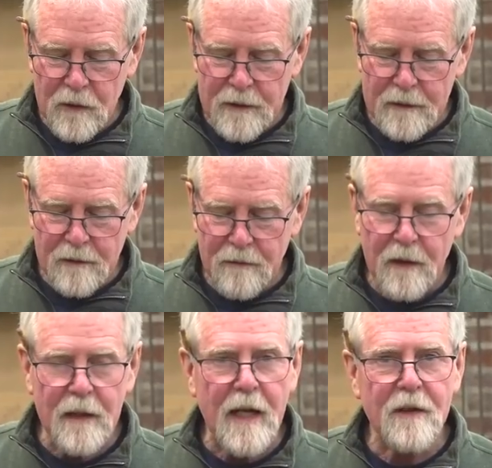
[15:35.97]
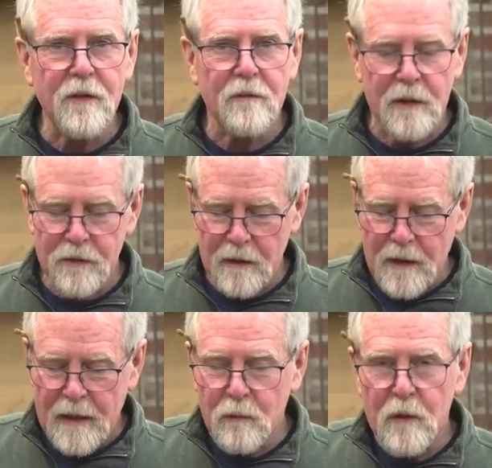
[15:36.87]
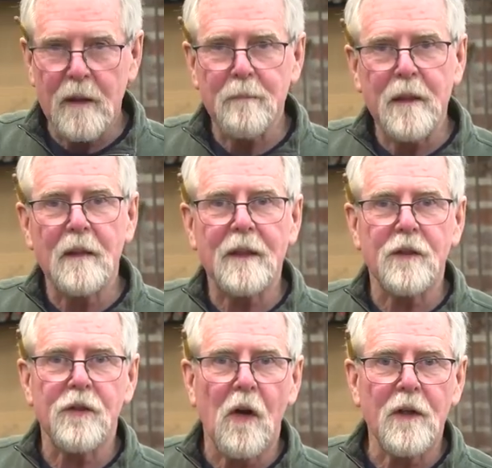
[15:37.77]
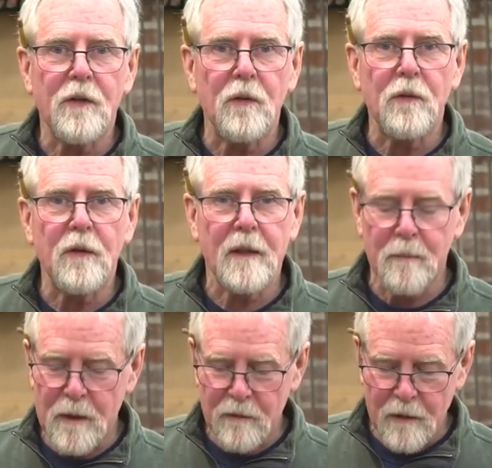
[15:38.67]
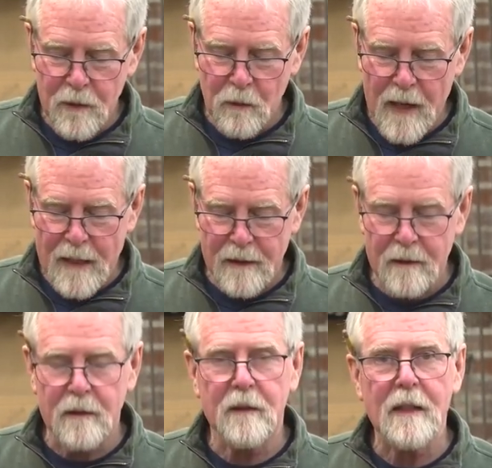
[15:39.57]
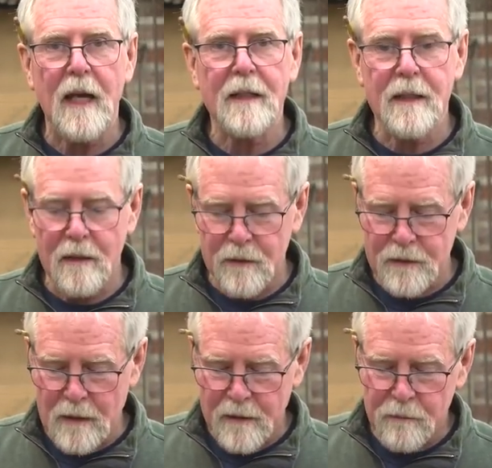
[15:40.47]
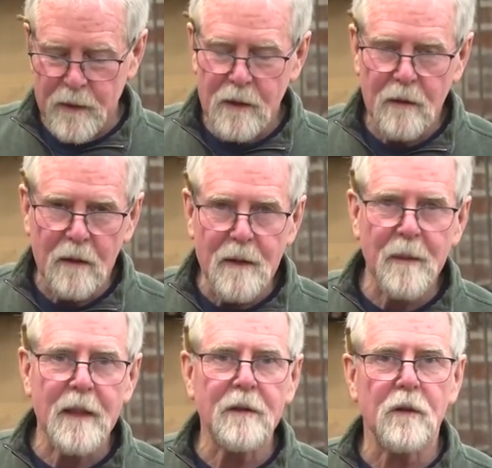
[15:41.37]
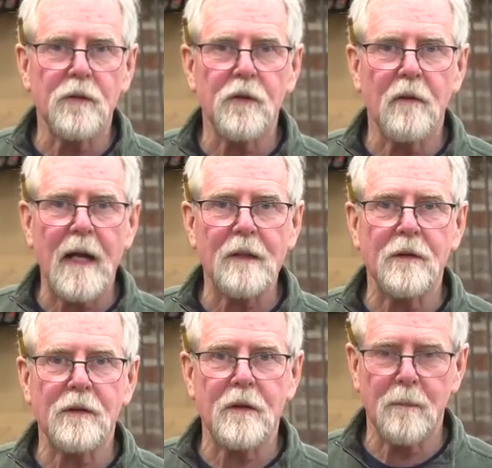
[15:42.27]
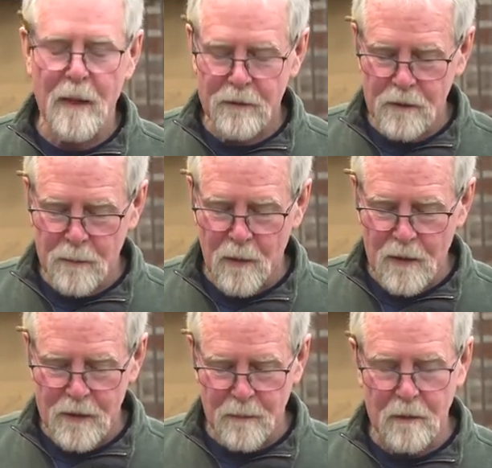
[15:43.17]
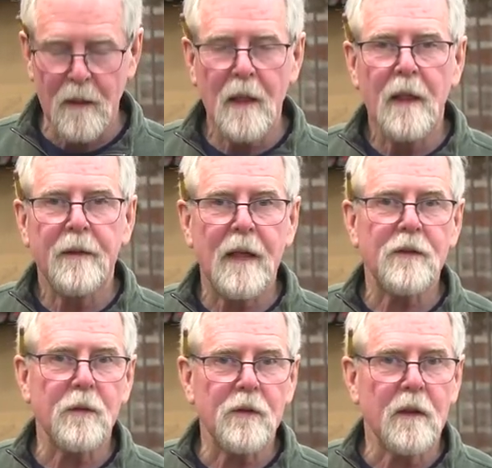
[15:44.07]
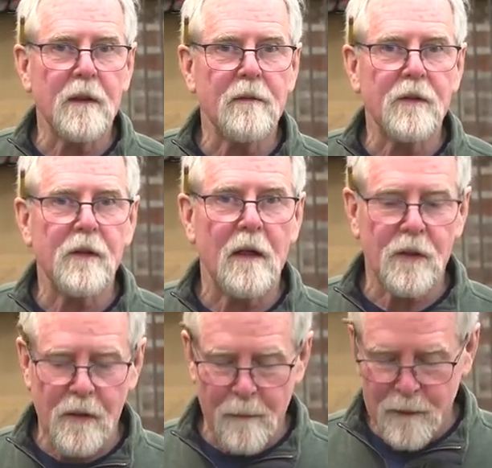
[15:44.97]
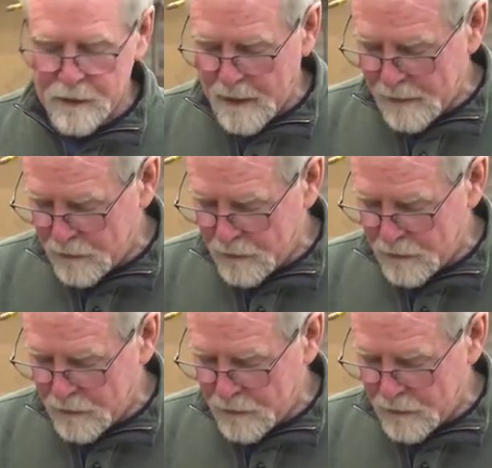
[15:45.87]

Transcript: looked at the very edge of this, it would be like a sawtooth, and it'd be very ragged. And the idea is that if we can eliminate those scratches as best as possible, that's what's going to give us our sharpest